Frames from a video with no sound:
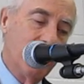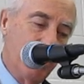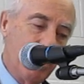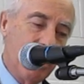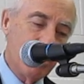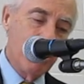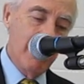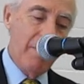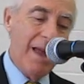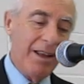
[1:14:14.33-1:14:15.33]
The preacher,
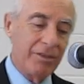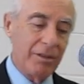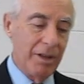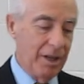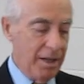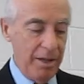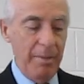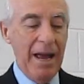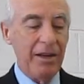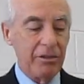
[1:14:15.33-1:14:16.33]
the pastor. The
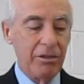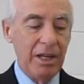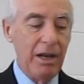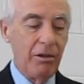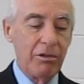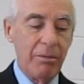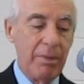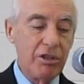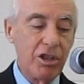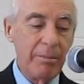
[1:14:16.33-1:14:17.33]
pastor, the elder, the
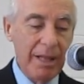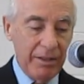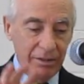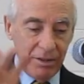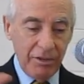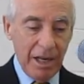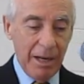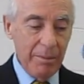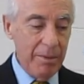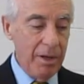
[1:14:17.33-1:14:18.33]
bishop, that's the
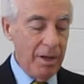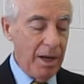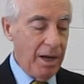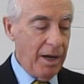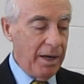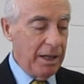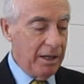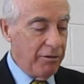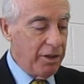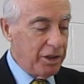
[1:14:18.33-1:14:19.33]
same uh,
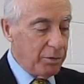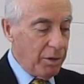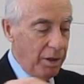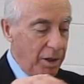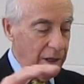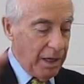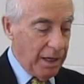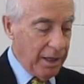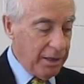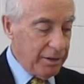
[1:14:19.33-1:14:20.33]
individual.
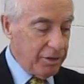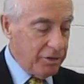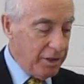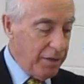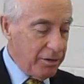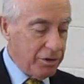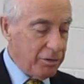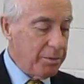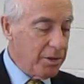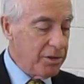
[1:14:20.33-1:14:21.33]
Uh, different
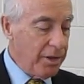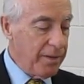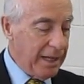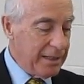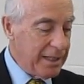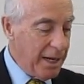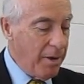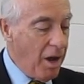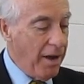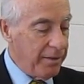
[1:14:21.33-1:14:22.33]
descriptions of that same
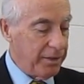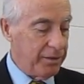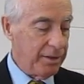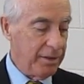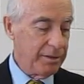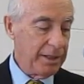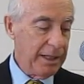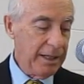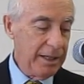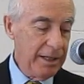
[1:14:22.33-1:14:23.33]
office.
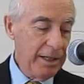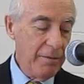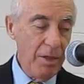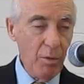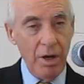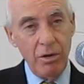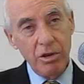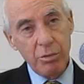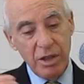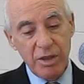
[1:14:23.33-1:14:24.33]
Okay? The one
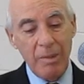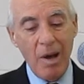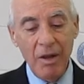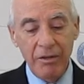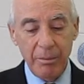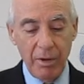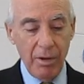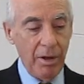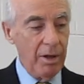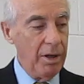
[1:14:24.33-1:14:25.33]
who's
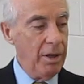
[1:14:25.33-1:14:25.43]
responsible,